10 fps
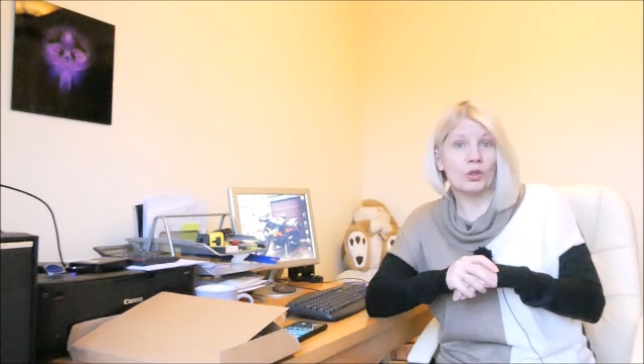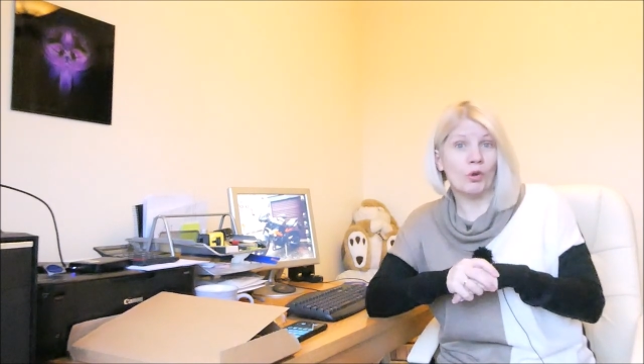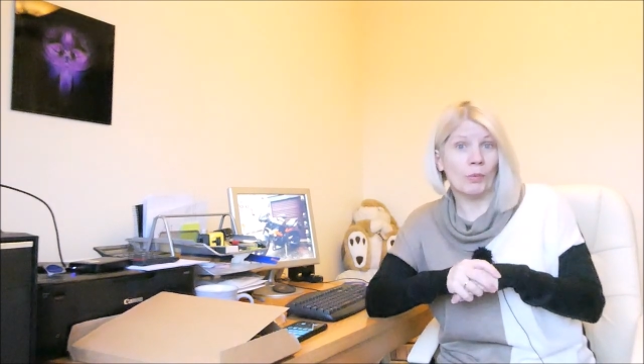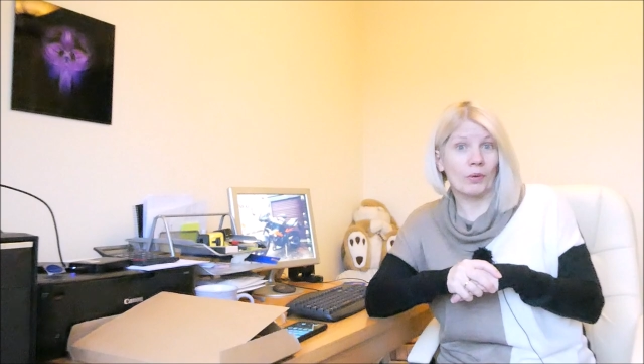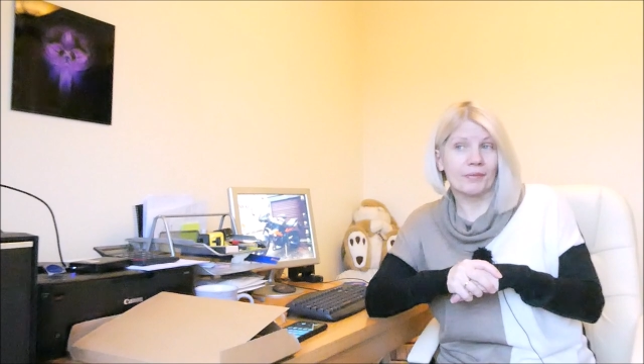
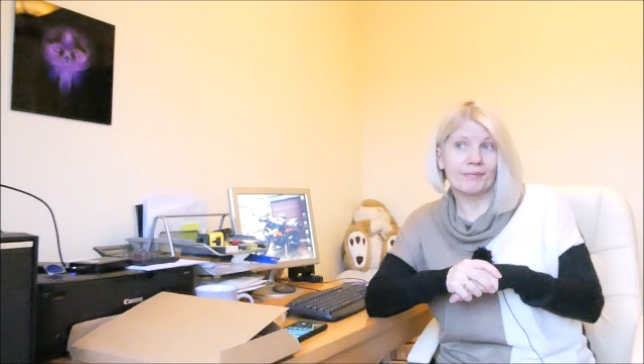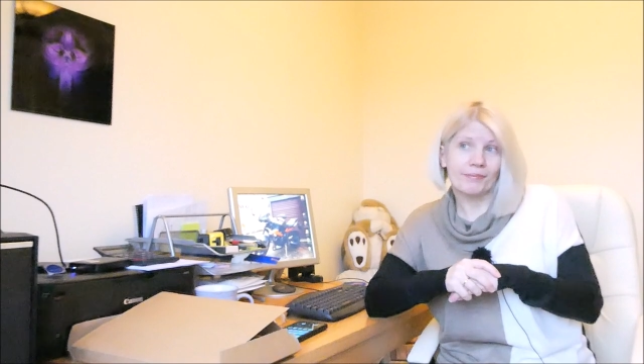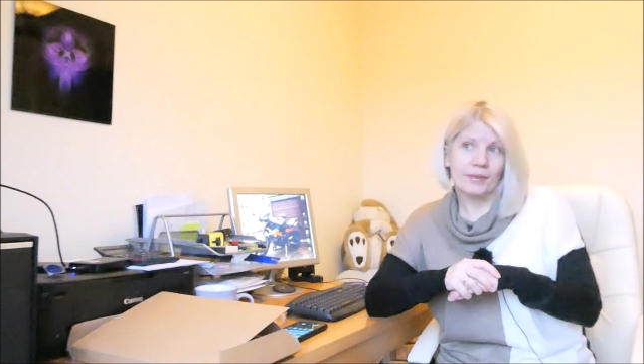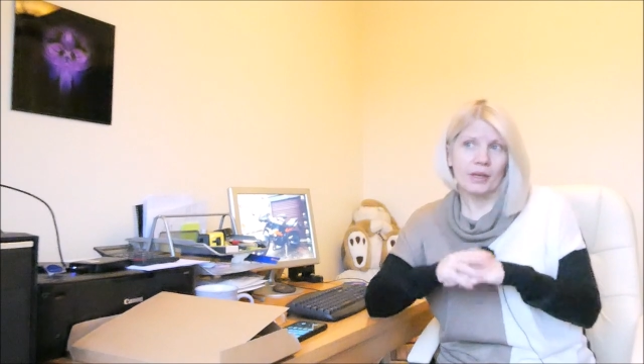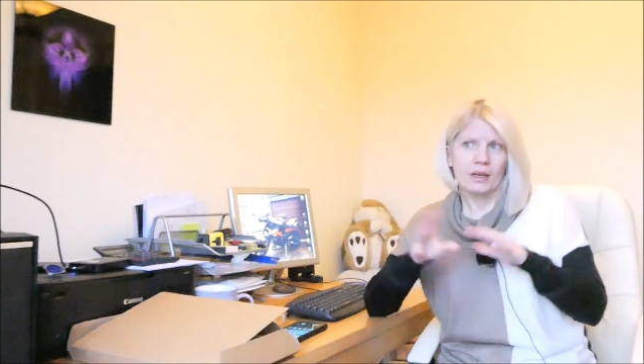normal.
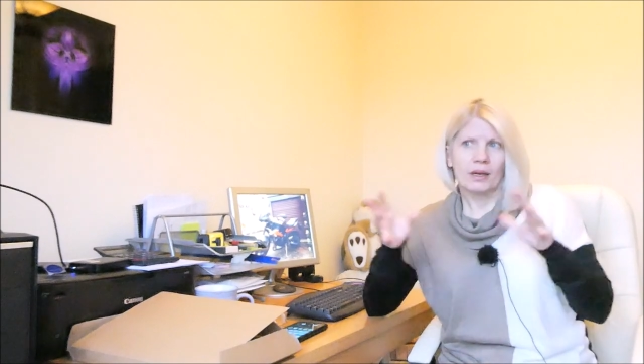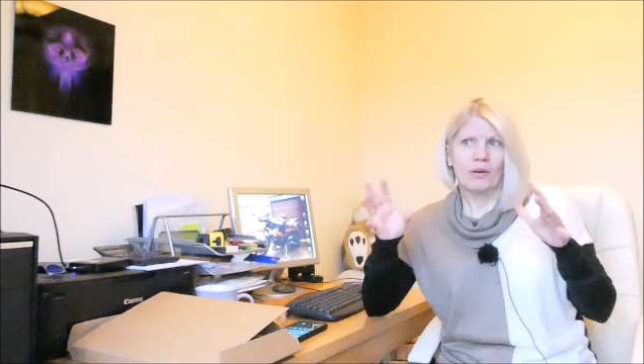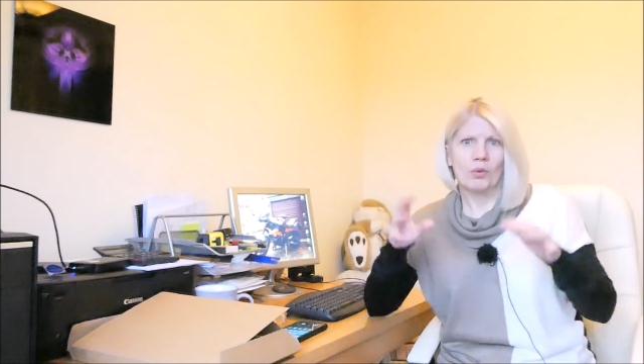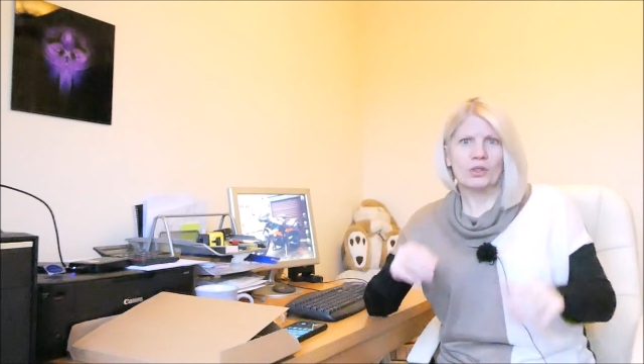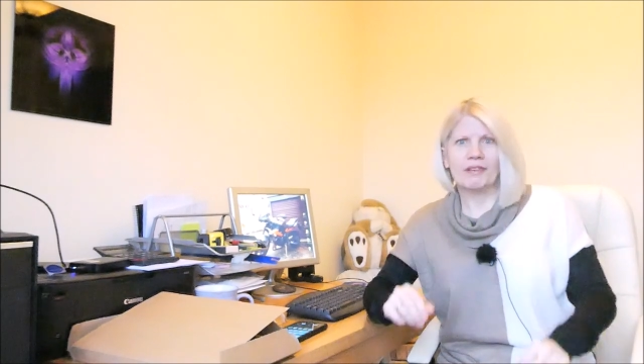
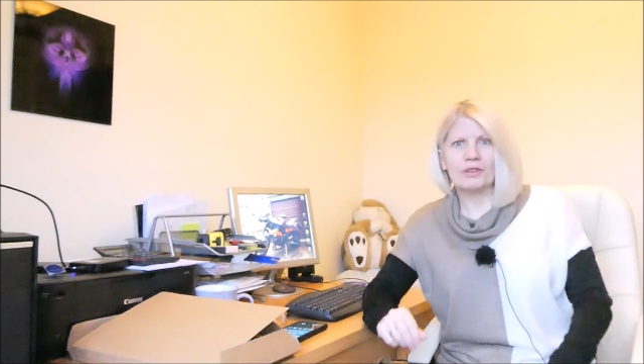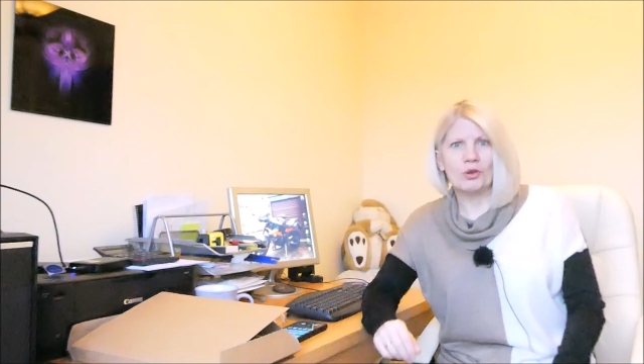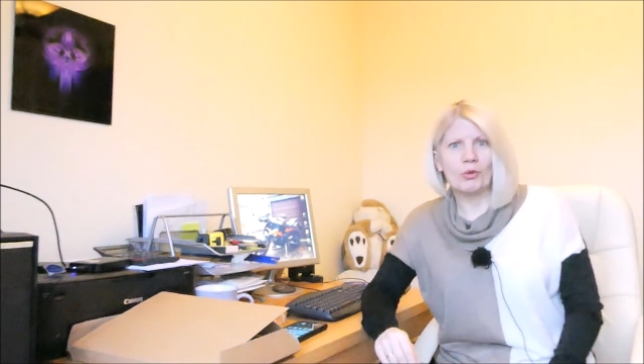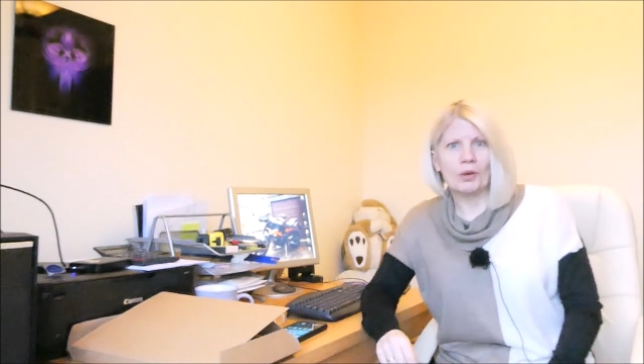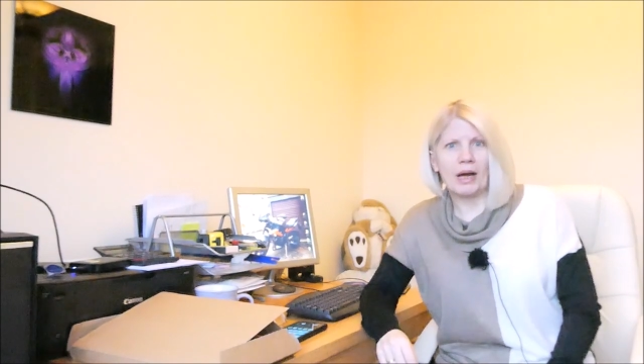Whatever
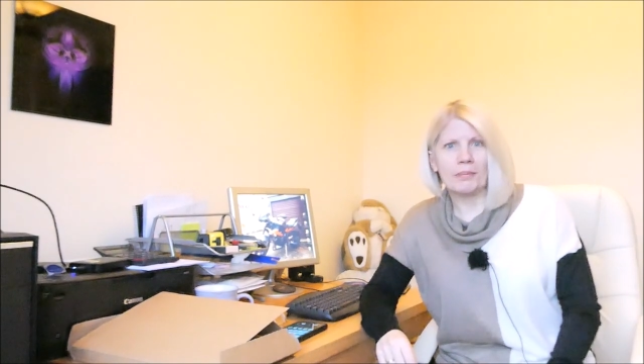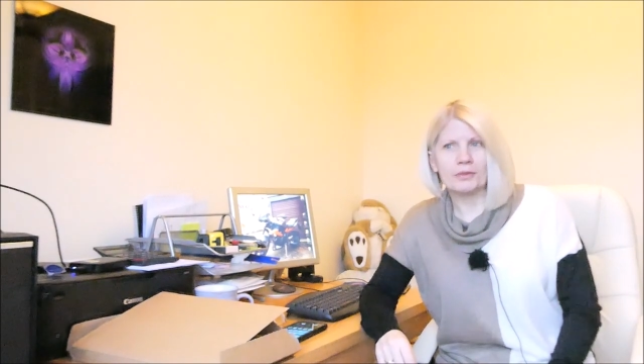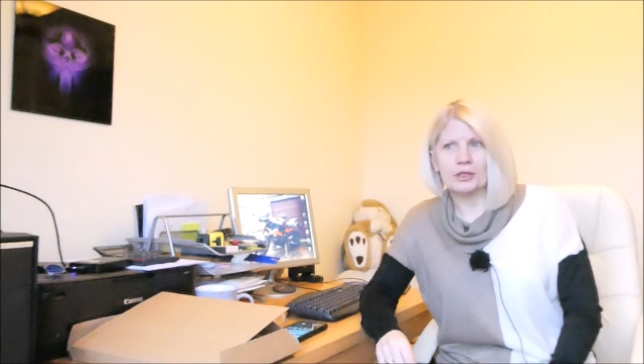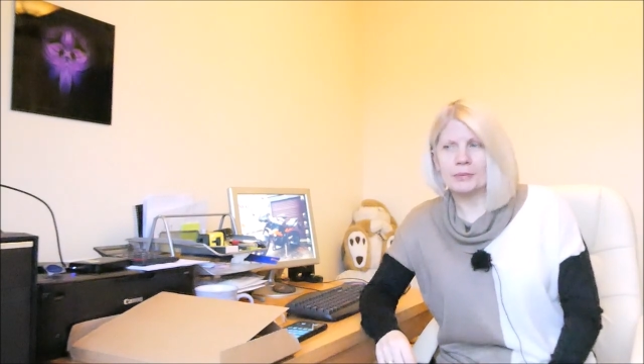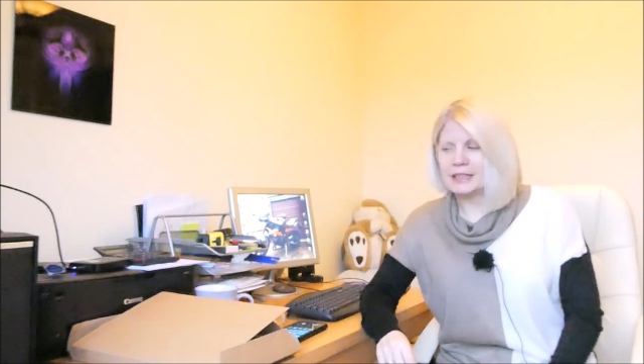normal happens to